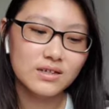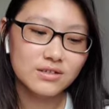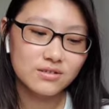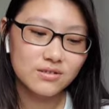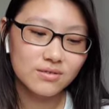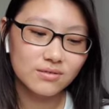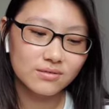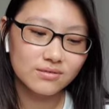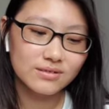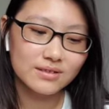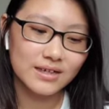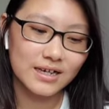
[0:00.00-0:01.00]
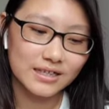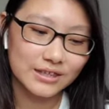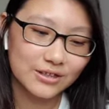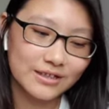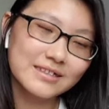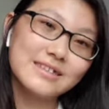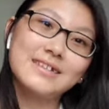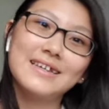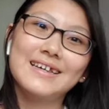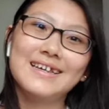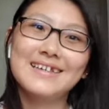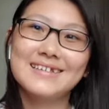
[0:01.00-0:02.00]
So I thought
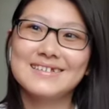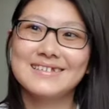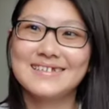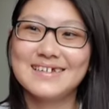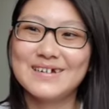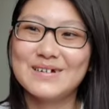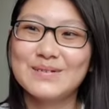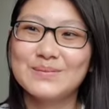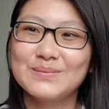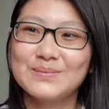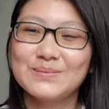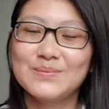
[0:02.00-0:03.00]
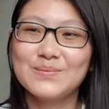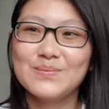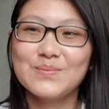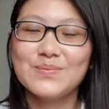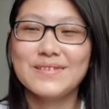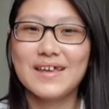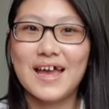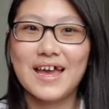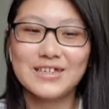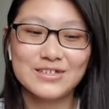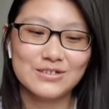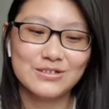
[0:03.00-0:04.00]
today
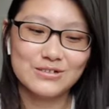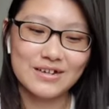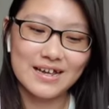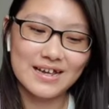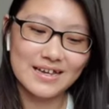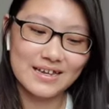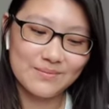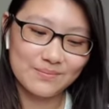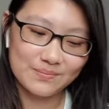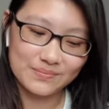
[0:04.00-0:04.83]
I should try